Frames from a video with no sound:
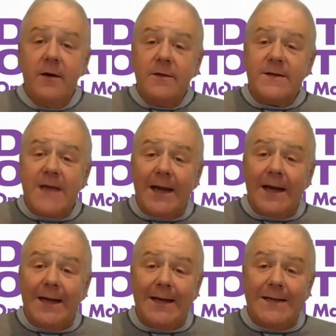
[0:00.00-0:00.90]
The
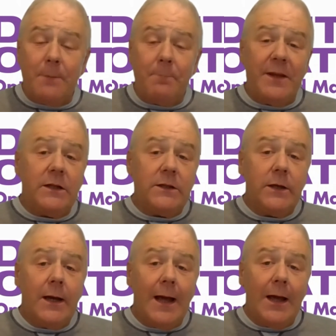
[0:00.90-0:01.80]
second is build
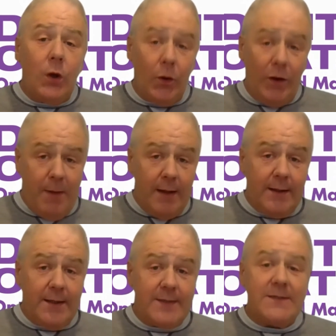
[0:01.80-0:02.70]
your email
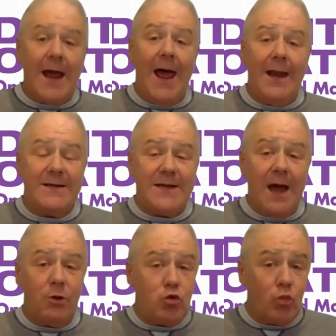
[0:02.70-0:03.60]
list and
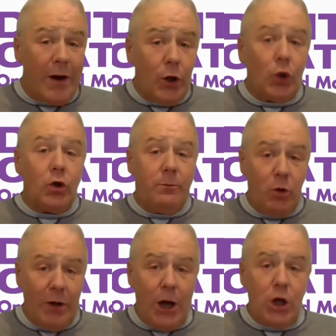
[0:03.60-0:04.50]
establish regular
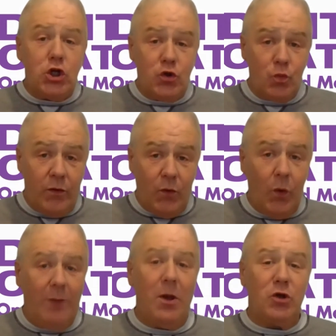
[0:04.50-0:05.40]
communications with
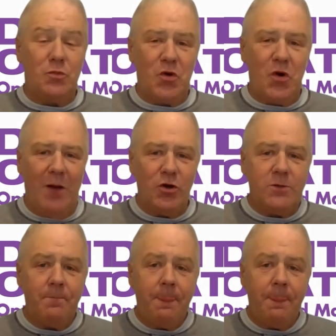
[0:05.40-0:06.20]
your email subscribers.